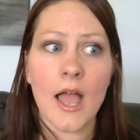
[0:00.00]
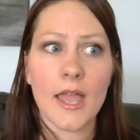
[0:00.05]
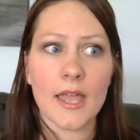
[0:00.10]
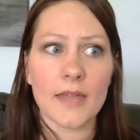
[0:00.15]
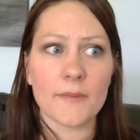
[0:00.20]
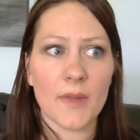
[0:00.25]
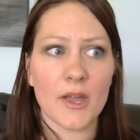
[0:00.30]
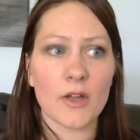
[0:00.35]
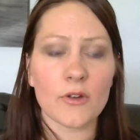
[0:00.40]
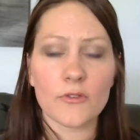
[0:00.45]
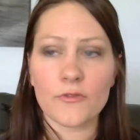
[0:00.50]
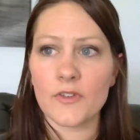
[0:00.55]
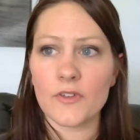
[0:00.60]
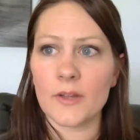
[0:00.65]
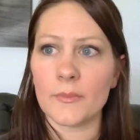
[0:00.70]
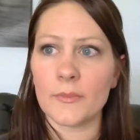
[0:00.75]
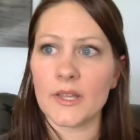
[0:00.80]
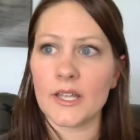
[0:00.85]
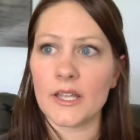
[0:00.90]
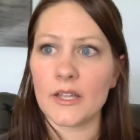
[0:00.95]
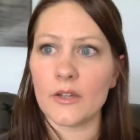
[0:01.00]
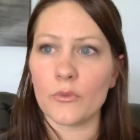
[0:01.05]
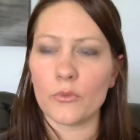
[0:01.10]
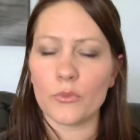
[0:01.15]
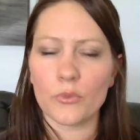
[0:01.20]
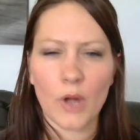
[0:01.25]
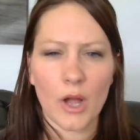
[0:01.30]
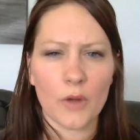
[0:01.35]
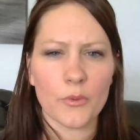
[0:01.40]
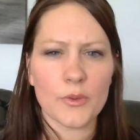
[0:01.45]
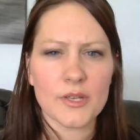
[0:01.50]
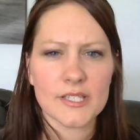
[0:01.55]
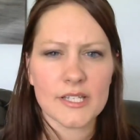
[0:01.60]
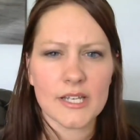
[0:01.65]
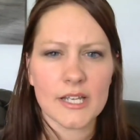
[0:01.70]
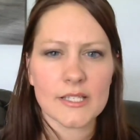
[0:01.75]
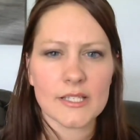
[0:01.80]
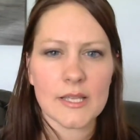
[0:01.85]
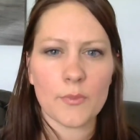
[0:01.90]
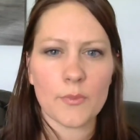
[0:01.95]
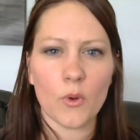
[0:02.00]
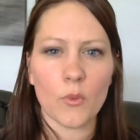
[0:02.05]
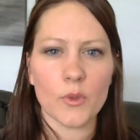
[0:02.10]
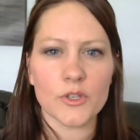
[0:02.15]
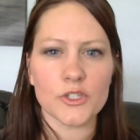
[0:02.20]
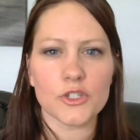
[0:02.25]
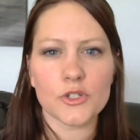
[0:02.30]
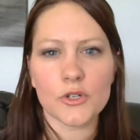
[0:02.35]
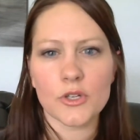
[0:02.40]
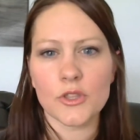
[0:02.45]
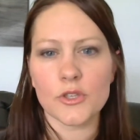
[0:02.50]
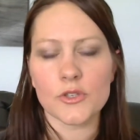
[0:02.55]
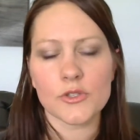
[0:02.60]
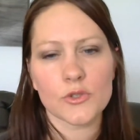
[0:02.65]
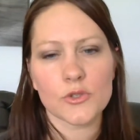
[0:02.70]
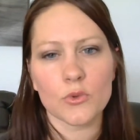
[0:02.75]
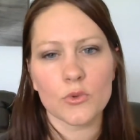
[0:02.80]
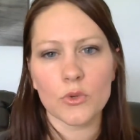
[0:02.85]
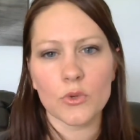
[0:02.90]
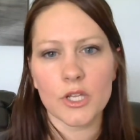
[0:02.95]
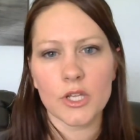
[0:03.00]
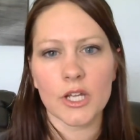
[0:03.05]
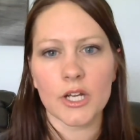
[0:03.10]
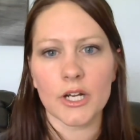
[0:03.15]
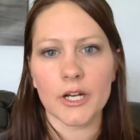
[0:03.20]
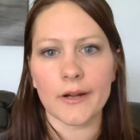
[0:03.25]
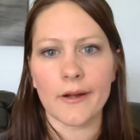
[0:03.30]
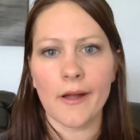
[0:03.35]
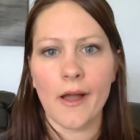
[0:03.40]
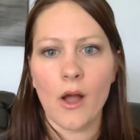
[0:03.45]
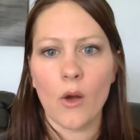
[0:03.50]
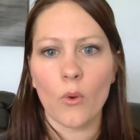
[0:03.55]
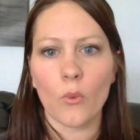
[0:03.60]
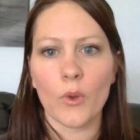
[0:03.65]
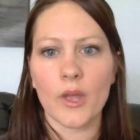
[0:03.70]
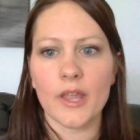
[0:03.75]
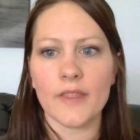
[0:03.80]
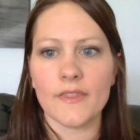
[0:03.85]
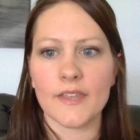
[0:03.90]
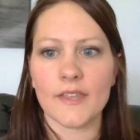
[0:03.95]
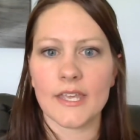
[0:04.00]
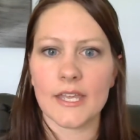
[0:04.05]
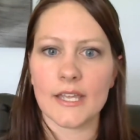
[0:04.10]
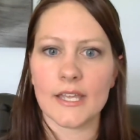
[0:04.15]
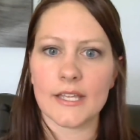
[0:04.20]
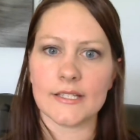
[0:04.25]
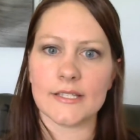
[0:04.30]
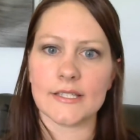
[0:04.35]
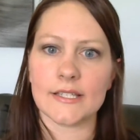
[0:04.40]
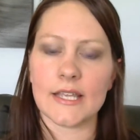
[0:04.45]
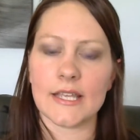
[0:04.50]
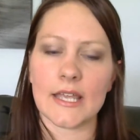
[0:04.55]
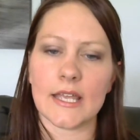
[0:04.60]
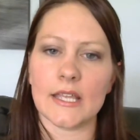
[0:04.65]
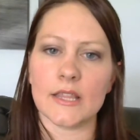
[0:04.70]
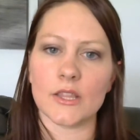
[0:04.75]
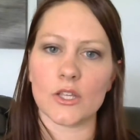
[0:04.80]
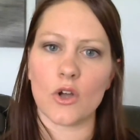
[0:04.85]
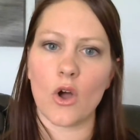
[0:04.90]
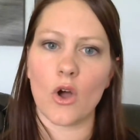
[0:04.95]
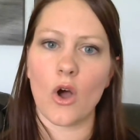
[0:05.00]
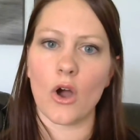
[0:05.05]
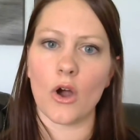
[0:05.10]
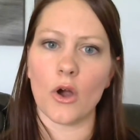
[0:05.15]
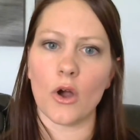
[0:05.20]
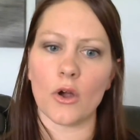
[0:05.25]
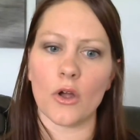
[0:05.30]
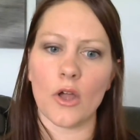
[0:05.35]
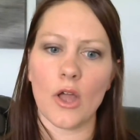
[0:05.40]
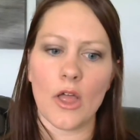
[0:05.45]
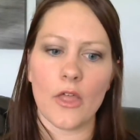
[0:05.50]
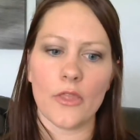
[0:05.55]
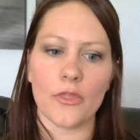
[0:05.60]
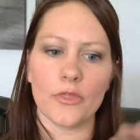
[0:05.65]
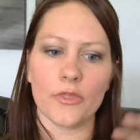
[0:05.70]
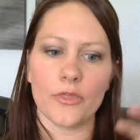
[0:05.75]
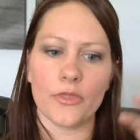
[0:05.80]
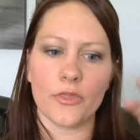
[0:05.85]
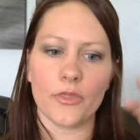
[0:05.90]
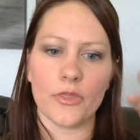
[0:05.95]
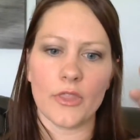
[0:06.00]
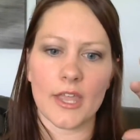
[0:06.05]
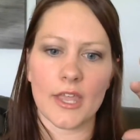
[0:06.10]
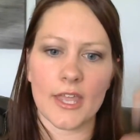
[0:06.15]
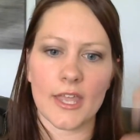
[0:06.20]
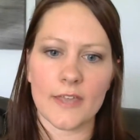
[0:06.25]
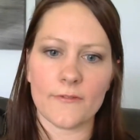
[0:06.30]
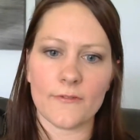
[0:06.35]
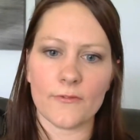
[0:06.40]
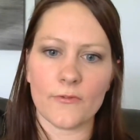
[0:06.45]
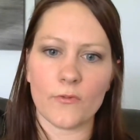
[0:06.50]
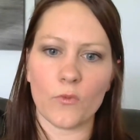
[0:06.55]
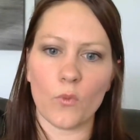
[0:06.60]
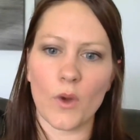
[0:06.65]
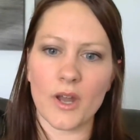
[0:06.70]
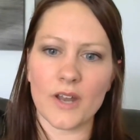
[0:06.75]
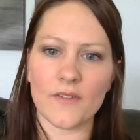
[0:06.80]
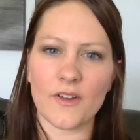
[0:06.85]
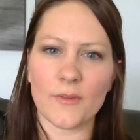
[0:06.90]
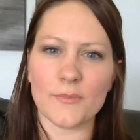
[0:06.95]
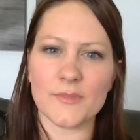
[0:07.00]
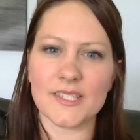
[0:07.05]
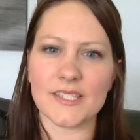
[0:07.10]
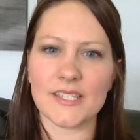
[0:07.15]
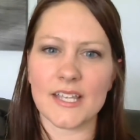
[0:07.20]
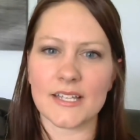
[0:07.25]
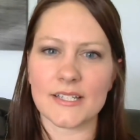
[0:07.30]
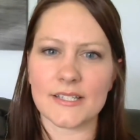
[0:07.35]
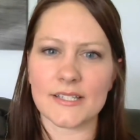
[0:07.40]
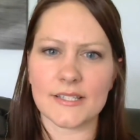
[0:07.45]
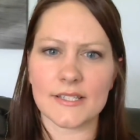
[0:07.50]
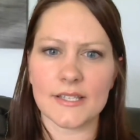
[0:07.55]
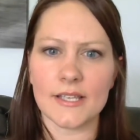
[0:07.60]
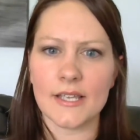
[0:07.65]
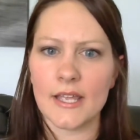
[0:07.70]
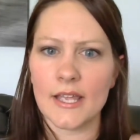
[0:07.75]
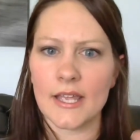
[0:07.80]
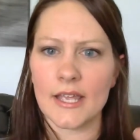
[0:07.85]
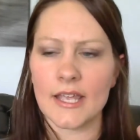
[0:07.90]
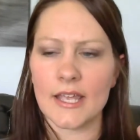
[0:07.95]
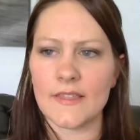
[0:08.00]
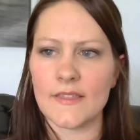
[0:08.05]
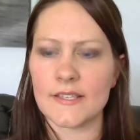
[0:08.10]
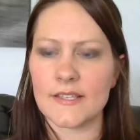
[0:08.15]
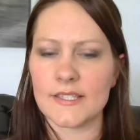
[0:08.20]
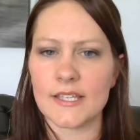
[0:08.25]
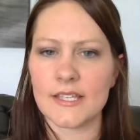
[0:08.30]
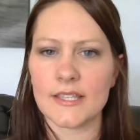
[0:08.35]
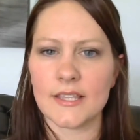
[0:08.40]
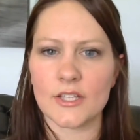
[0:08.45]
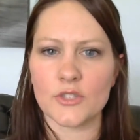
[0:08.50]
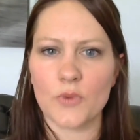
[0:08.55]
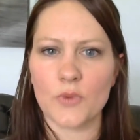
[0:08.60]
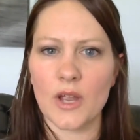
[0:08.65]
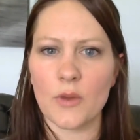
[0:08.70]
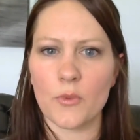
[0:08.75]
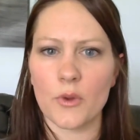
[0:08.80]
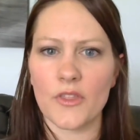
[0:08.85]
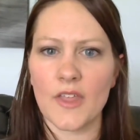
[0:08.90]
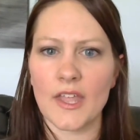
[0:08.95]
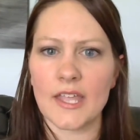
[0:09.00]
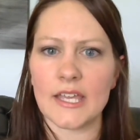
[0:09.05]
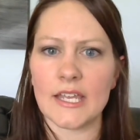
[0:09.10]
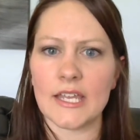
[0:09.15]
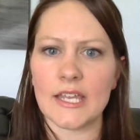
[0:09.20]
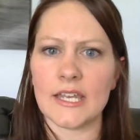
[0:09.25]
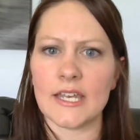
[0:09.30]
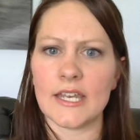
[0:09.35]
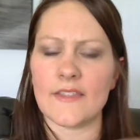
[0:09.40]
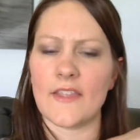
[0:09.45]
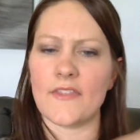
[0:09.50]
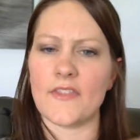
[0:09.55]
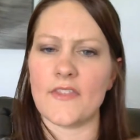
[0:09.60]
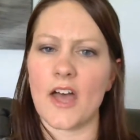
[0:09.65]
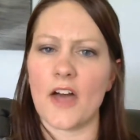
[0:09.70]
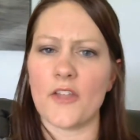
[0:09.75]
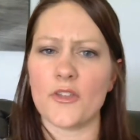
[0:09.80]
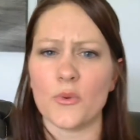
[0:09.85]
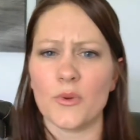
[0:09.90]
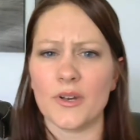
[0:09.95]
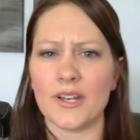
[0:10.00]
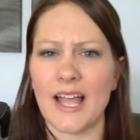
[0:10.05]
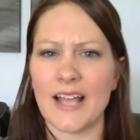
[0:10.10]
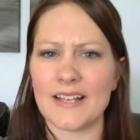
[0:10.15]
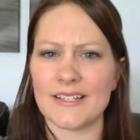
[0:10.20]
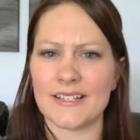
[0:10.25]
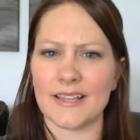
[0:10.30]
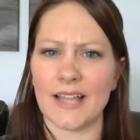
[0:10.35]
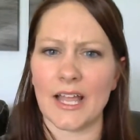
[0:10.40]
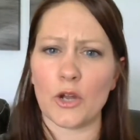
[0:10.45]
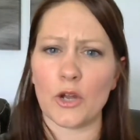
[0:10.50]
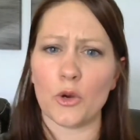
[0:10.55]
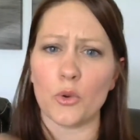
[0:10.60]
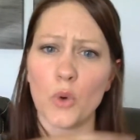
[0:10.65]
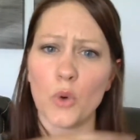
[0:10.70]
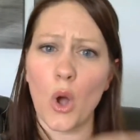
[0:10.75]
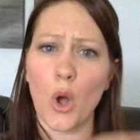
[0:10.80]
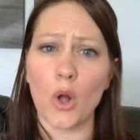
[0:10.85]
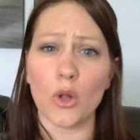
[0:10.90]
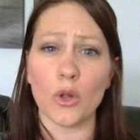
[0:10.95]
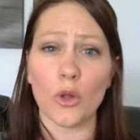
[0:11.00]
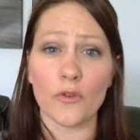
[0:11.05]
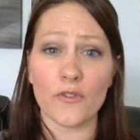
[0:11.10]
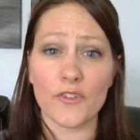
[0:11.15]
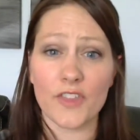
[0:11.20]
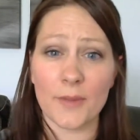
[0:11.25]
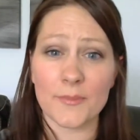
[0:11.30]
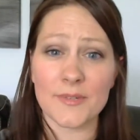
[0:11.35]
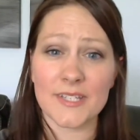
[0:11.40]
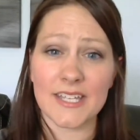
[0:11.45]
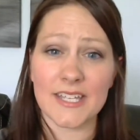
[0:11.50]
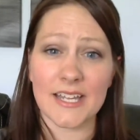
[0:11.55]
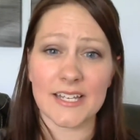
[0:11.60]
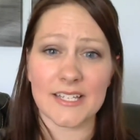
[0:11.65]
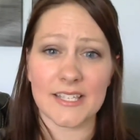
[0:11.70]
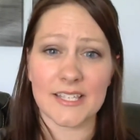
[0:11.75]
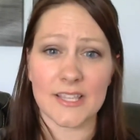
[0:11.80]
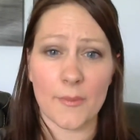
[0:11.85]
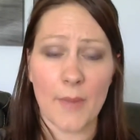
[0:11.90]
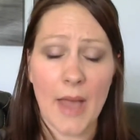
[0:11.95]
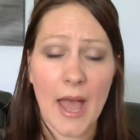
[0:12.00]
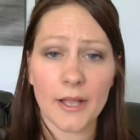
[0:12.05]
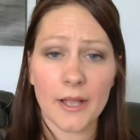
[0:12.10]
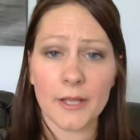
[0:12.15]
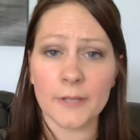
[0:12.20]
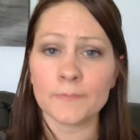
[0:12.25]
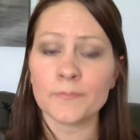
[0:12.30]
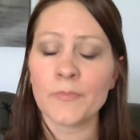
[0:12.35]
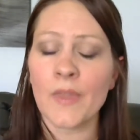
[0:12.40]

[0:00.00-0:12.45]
in my own family. A recent example was during the school year when the kids get in the car. If one of them sits in the seat that's right where they get in and then the other one has to like crawl over them to get to the back